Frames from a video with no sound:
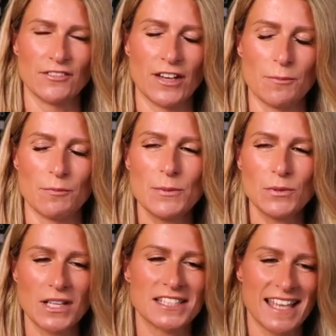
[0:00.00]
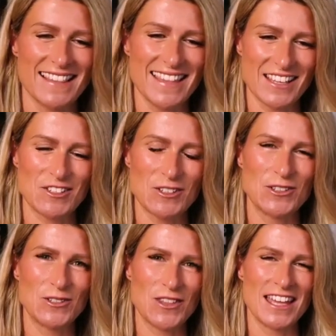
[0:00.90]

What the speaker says: If people are saying that to you,